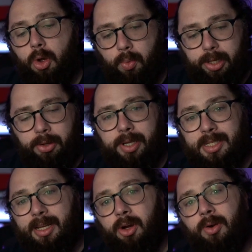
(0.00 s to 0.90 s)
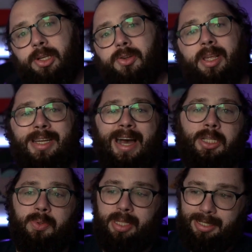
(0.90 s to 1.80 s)
When you can see a creature that
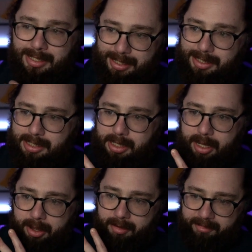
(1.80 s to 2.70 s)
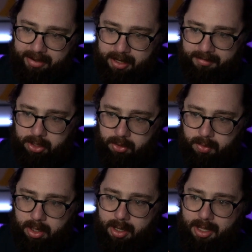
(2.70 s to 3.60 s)
dies within 60 feet of you,
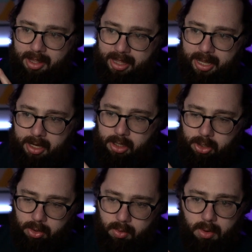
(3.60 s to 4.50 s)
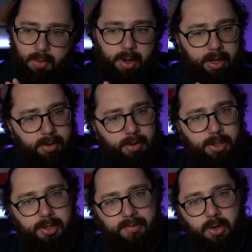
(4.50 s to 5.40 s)
then you or one other
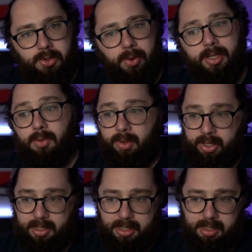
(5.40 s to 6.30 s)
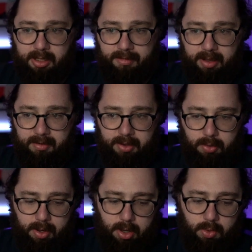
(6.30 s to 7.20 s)
creature of your choice within 60 feet of
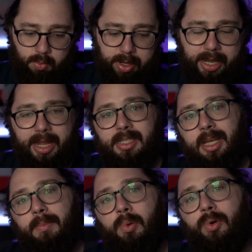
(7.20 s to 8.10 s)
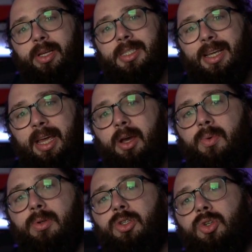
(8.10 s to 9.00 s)
you regains hit points
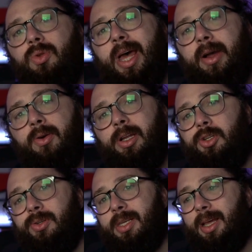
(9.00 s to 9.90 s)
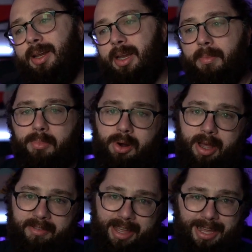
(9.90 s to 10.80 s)
equal to that creature's number
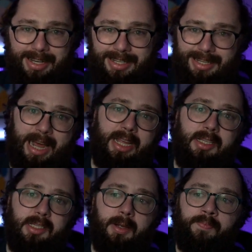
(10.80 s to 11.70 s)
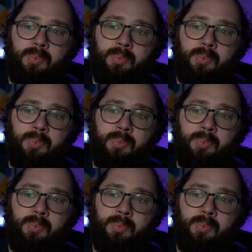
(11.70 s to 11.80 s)
of hit dice.